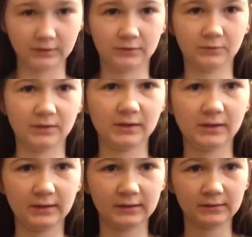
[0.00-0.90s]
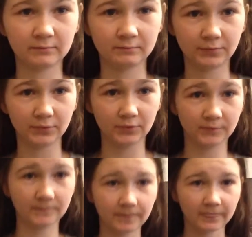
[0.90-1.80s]
here it is, but
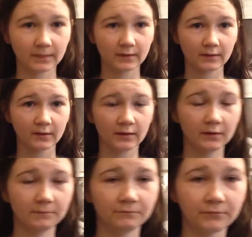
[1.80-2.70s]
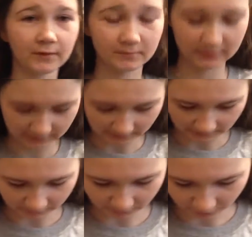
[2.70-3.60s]
I'm scared
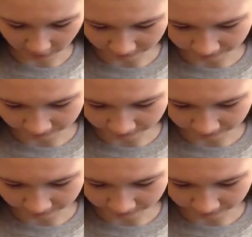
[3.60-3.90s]
it gotta